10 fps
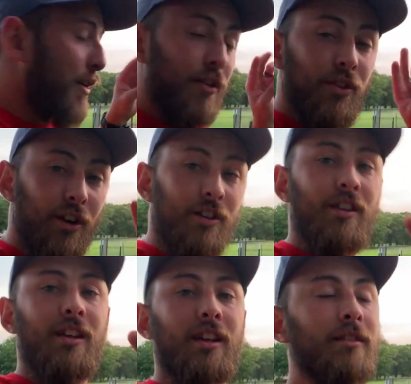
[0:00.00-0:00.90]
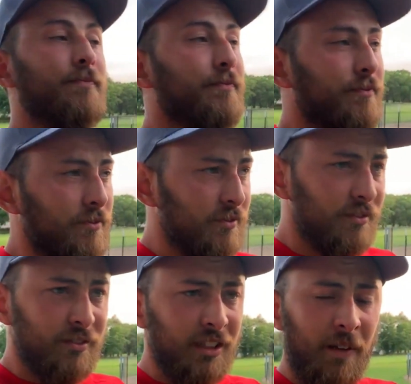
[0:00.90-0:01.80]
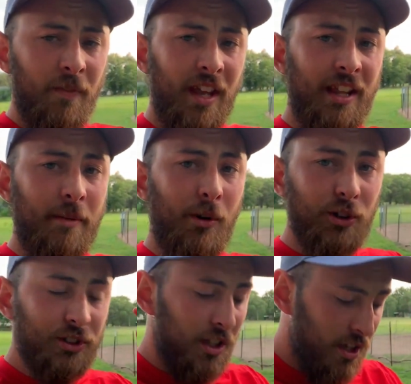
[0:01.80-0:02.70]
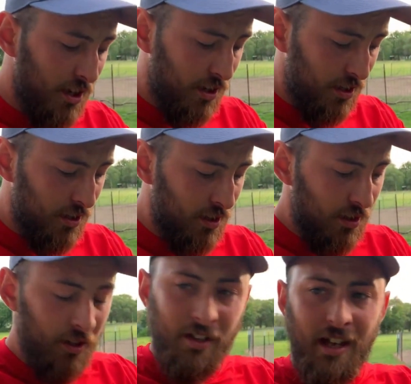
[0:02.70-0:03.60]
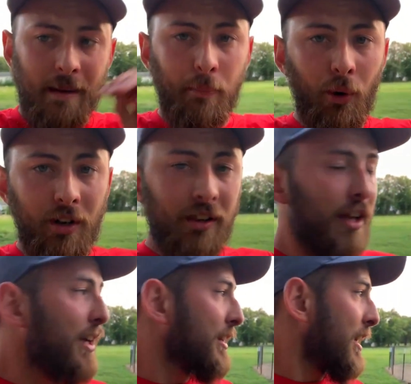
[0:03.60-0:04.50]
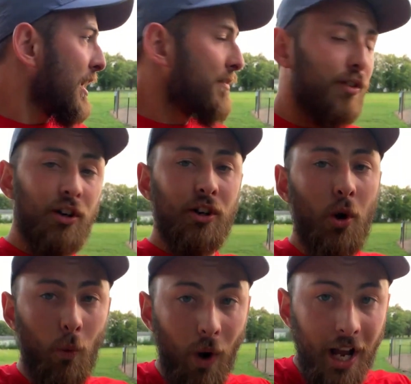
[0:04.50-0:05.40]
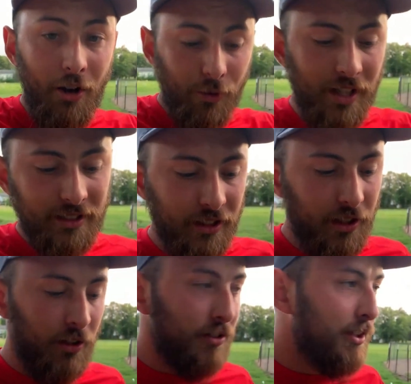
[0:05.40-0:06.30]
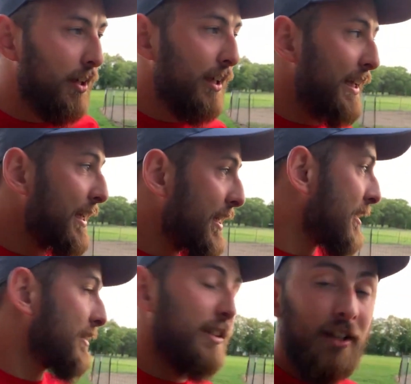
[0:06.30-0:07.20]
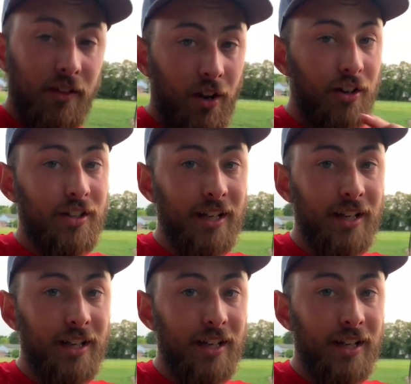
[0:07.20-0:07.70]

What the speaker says: The 3rd thing, and the most important thing that I have learned while raising goats, is their